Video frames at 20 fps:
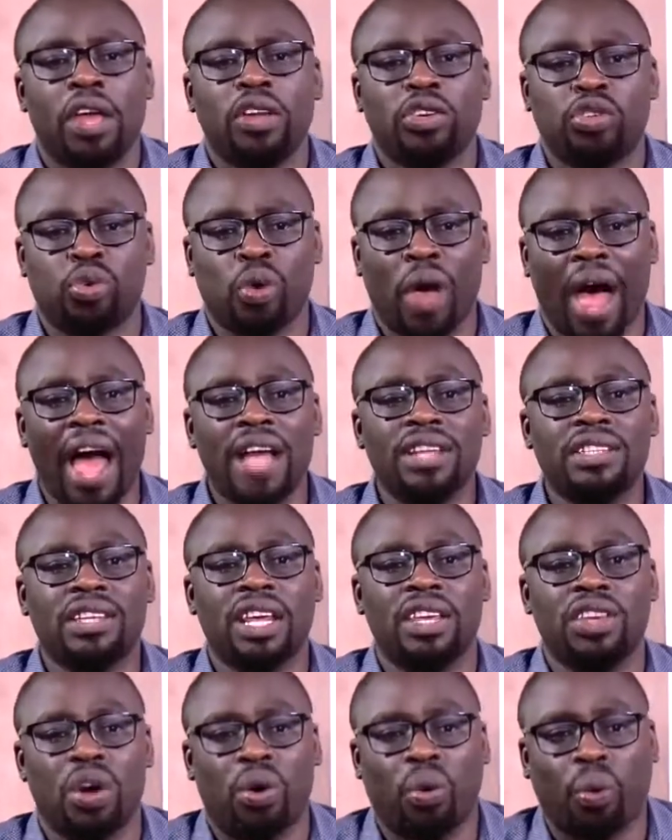To answer
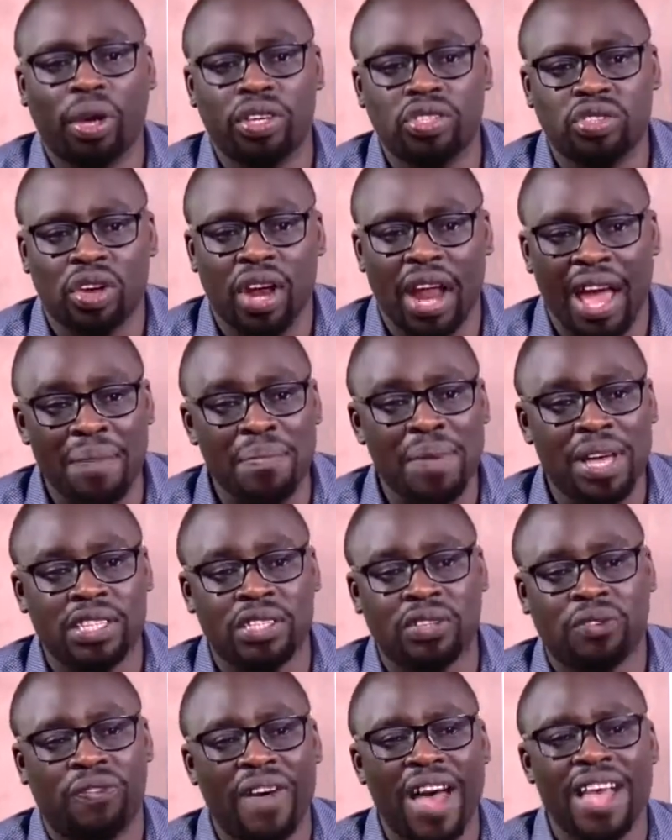your question, I
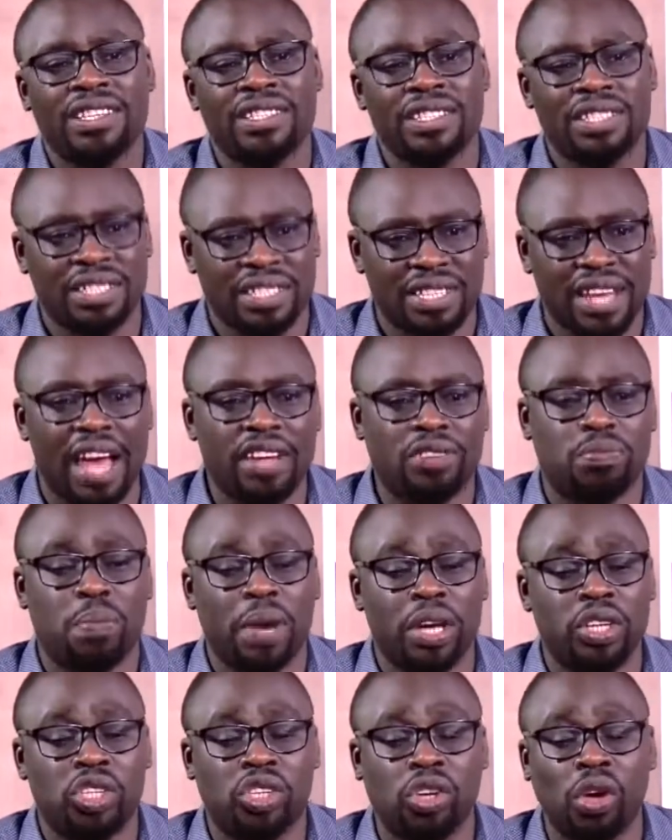must first start by
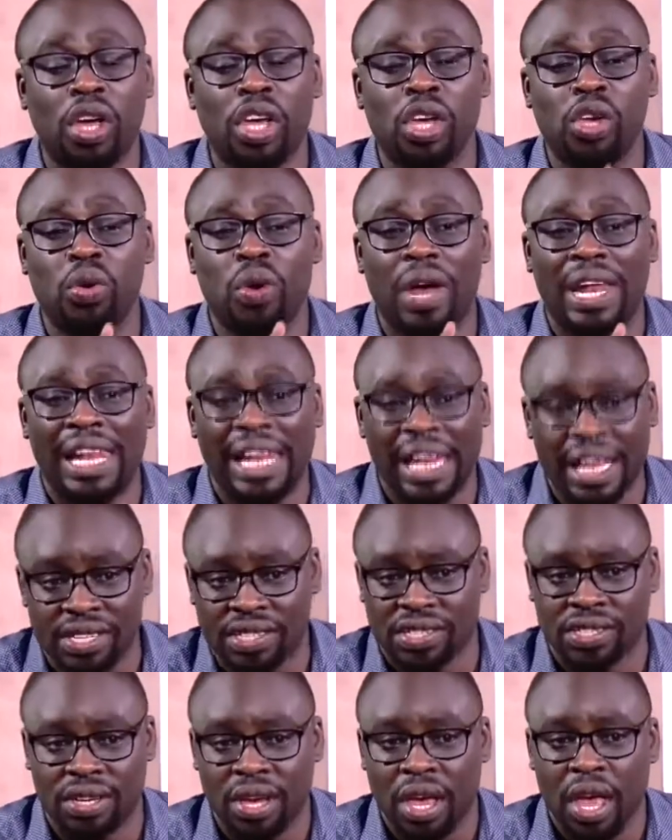showing you a
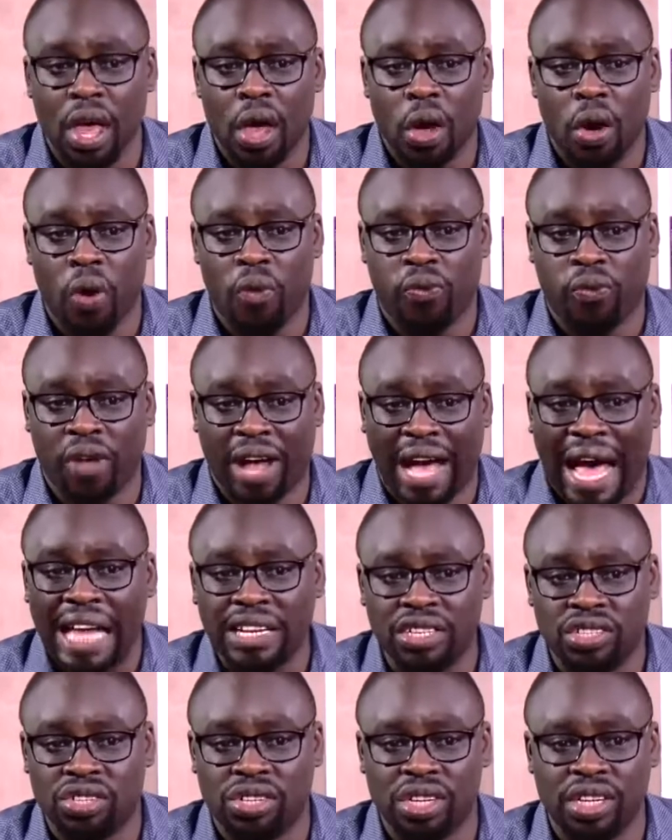list of
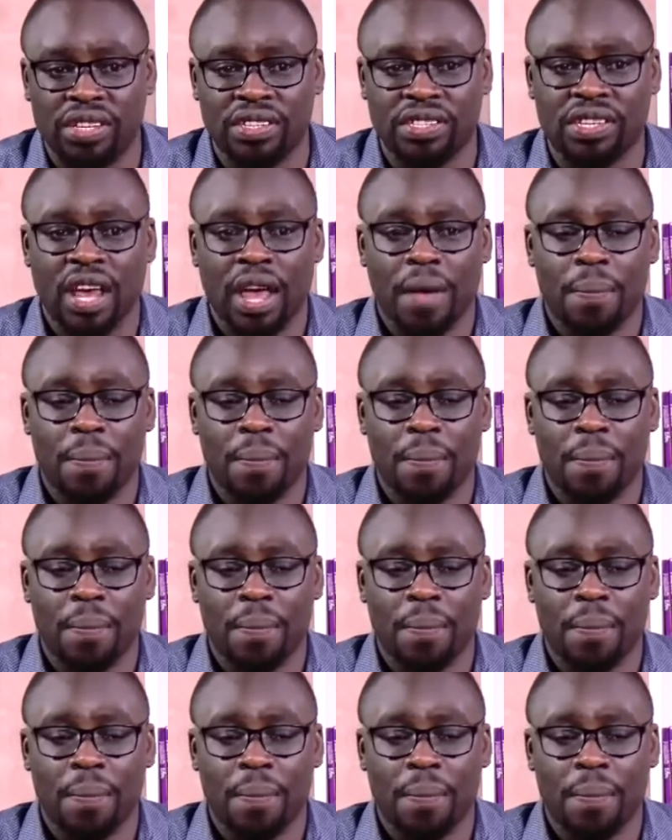countries